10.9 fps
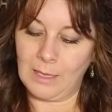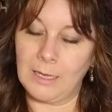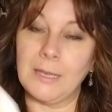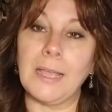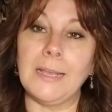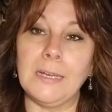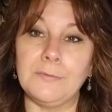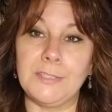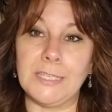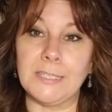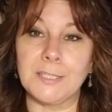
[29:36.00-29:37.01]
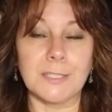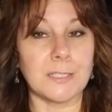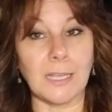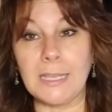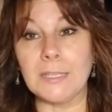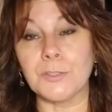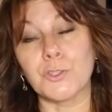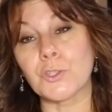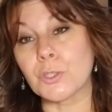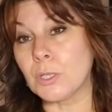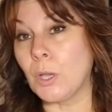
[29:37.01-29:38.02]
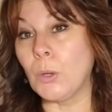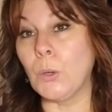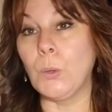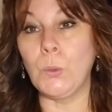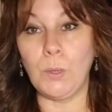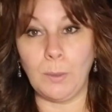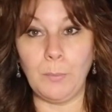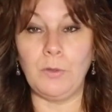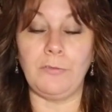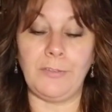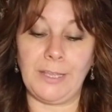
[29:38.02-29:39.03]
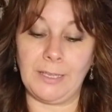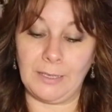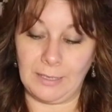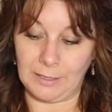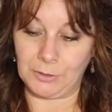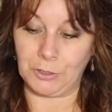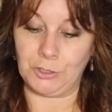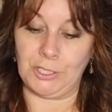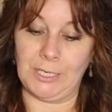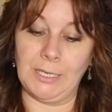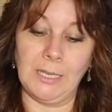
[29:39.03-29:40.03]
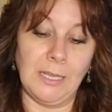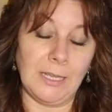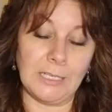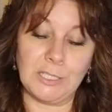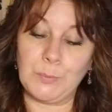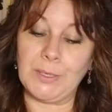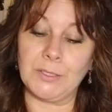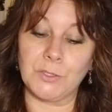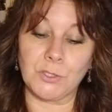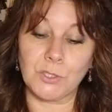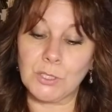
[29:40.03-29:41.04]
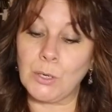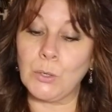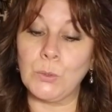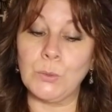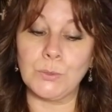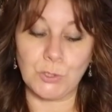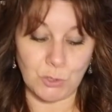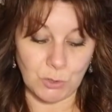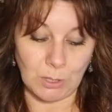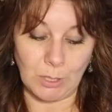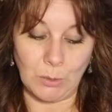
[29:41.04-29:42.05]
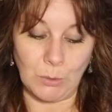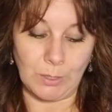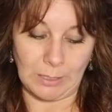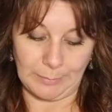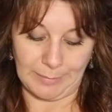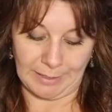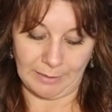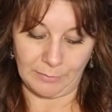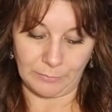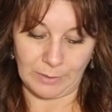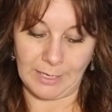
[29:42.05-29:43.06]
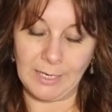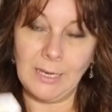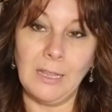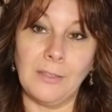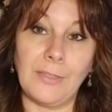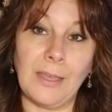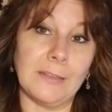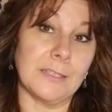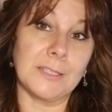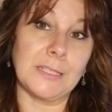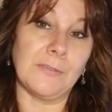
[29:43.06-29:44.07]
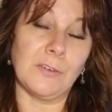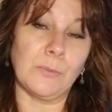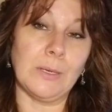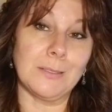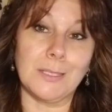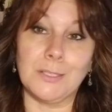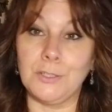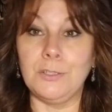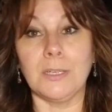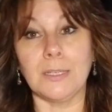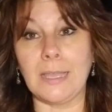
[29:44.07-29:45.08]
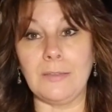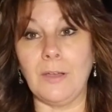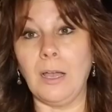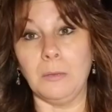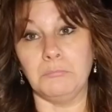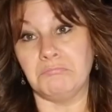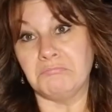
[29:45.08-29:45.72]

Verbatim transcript: Knight of Discs, again, slow moving energy. It's been so slow coming, right? That the Seven of Wands says you done gave up.